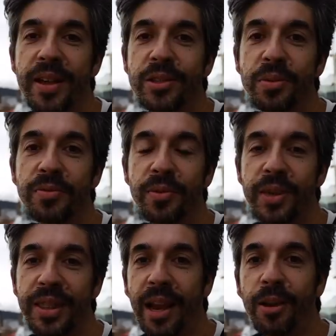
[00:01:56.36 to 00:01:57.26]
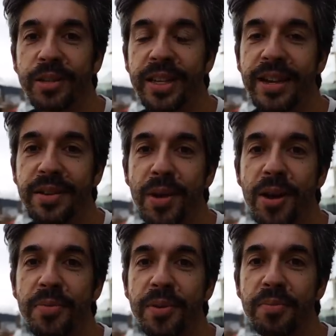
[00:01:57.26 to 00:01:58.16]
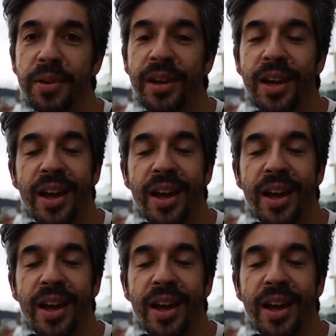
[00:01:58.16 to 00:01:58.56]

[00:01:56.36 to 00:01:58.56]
then to avoid that lockdown in Melbourne, but